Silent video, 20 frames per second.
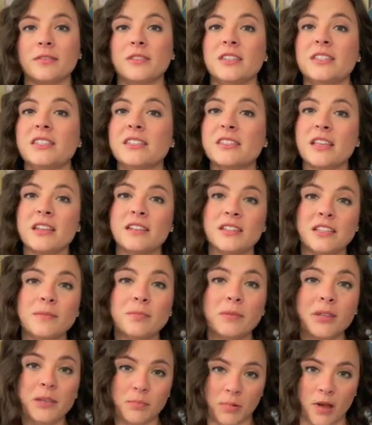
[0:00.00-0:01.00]
this is a
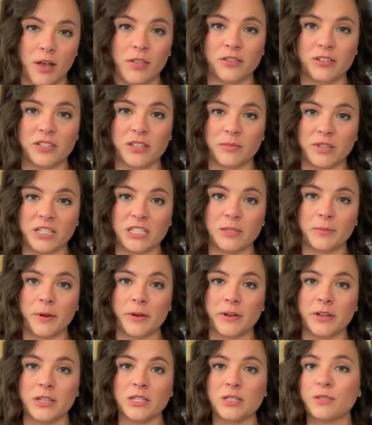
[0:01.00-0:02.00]
deeply bothersome
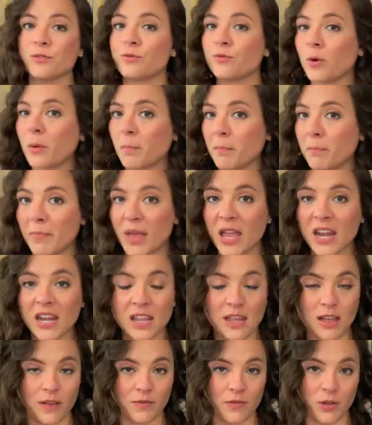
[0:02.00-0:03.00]
experience for
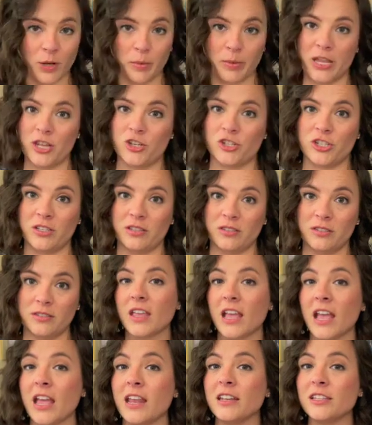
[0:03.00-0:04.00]
many of your patients,
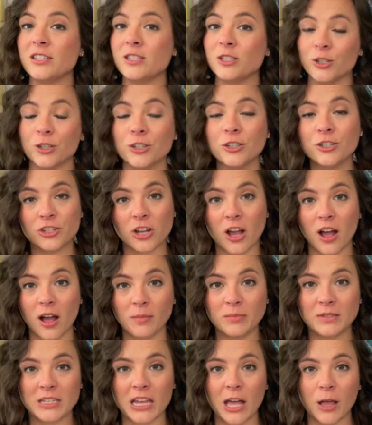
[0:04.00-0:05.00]
and it's your
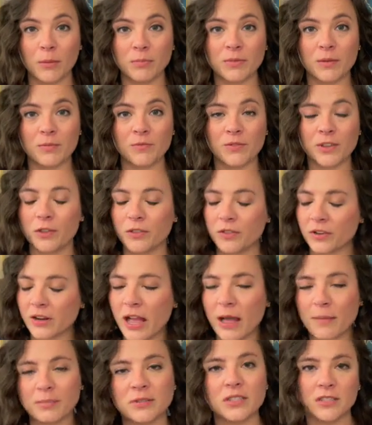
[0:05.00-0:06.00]
job to help them feel their
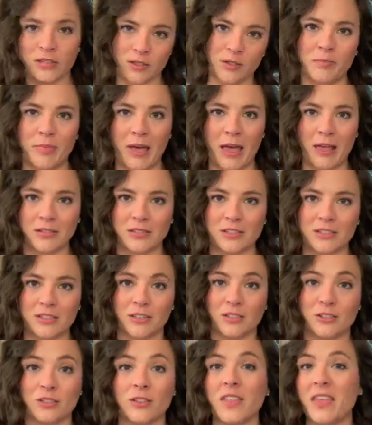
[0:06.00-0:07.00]
absolute best
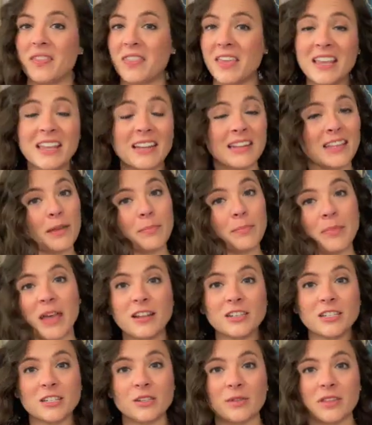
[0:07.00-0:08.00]
so that they can get back
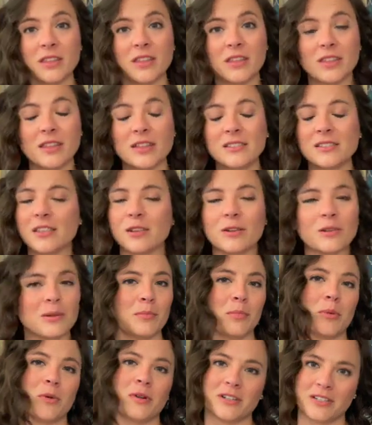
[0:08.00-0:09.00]
to doing the things that are
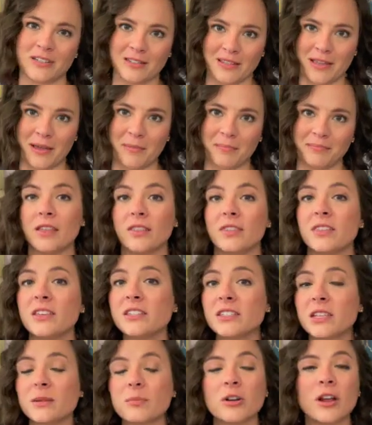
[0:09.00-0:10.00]
important to them. This
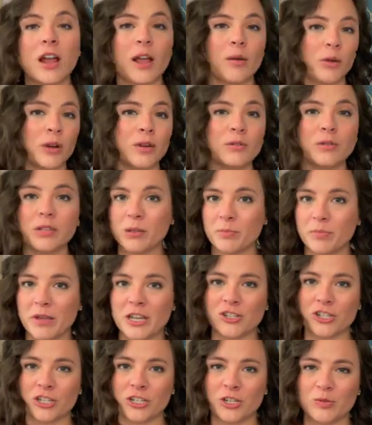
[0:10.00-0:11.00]
summer, I worked with a
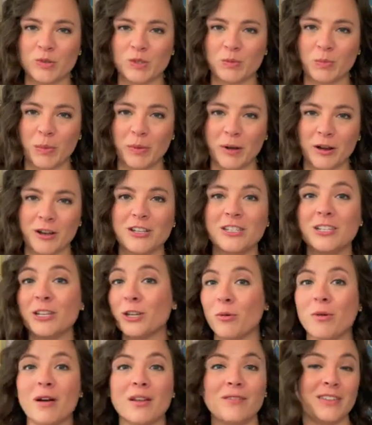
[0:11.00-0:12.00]
patient who was preparing to go
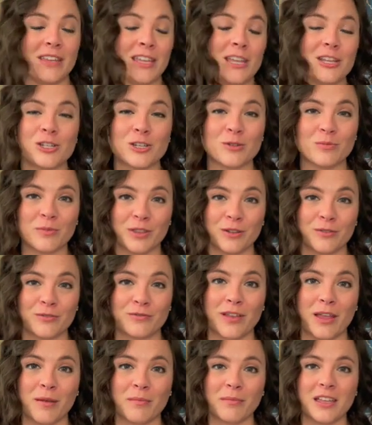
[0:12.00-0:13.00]
on vacation with her
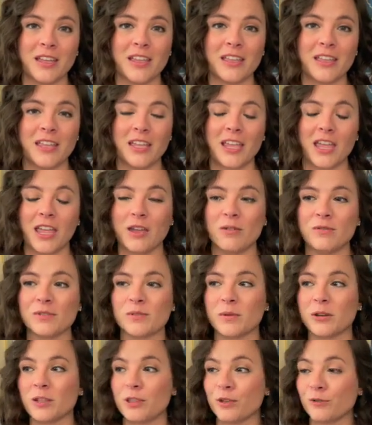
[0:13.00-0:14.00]
family. It was one of their